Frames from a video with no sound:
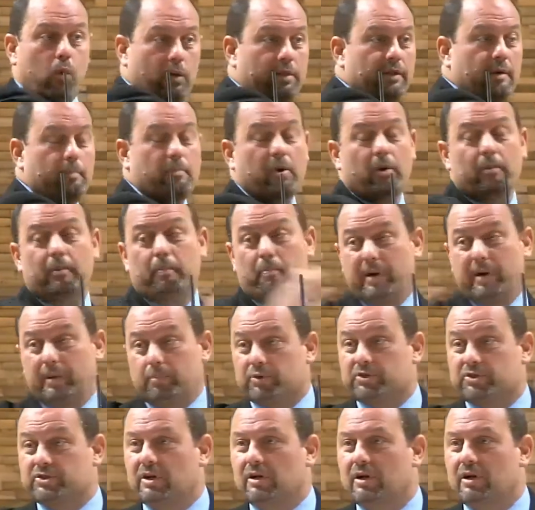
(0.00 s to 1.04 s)
There are probably
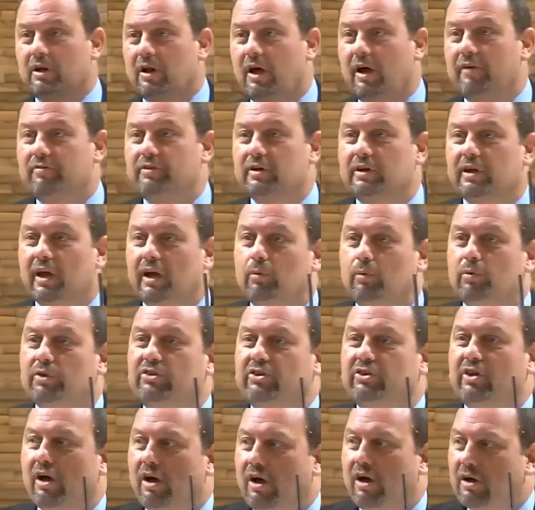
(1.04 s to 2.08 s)
people still alive today
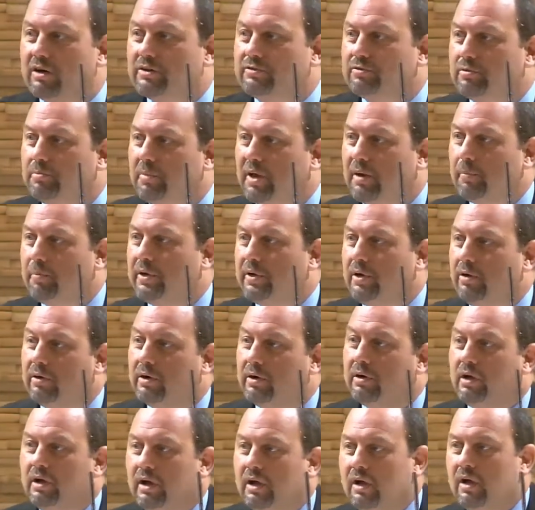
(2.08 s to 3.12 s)
with scars from that
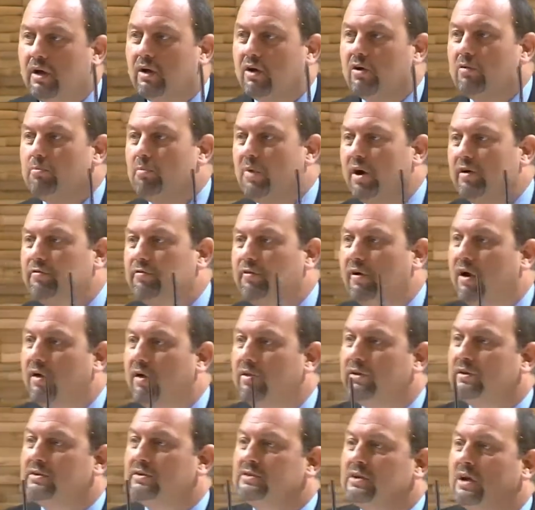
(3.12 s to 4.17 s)
period of my
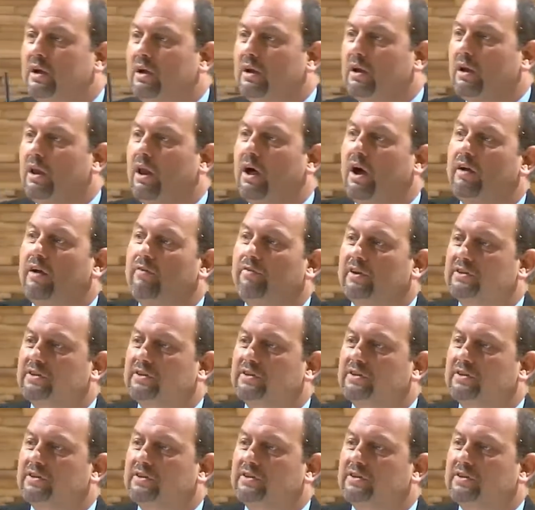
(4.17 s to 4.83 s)
father's life.